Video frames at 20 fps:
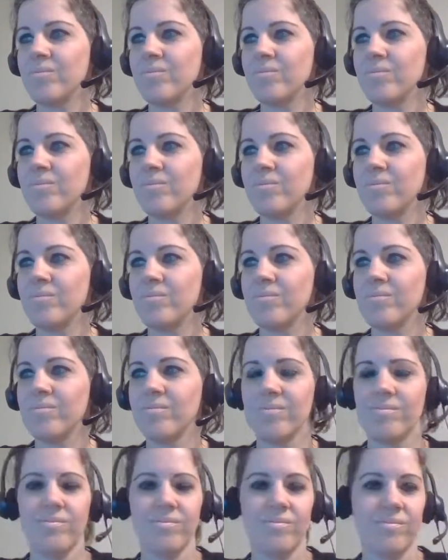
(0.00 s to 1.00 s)

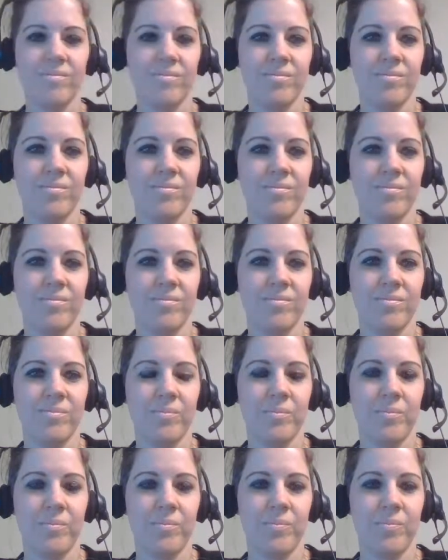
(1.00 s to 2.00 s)

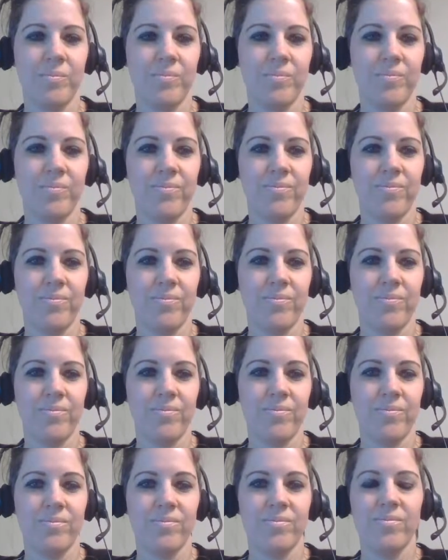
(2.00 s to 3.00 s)

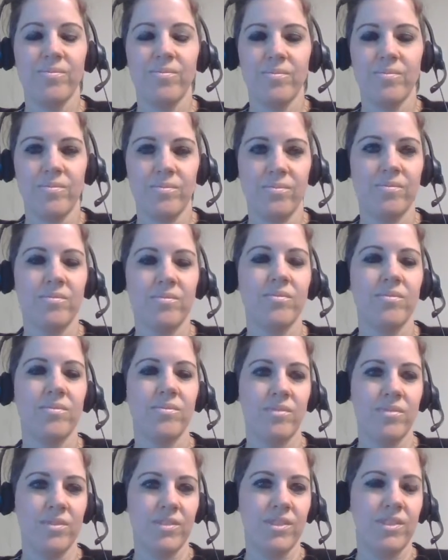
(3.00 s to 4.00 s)

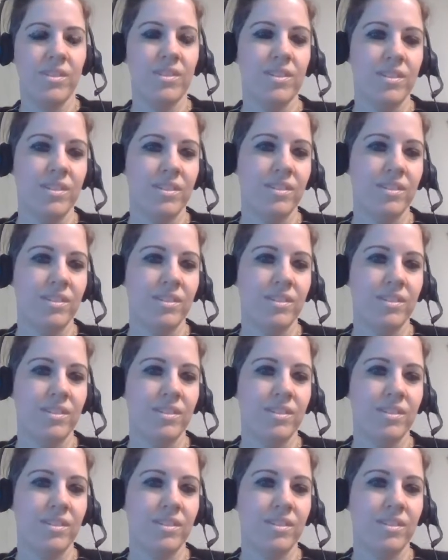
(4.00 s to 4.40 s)
(not speaking)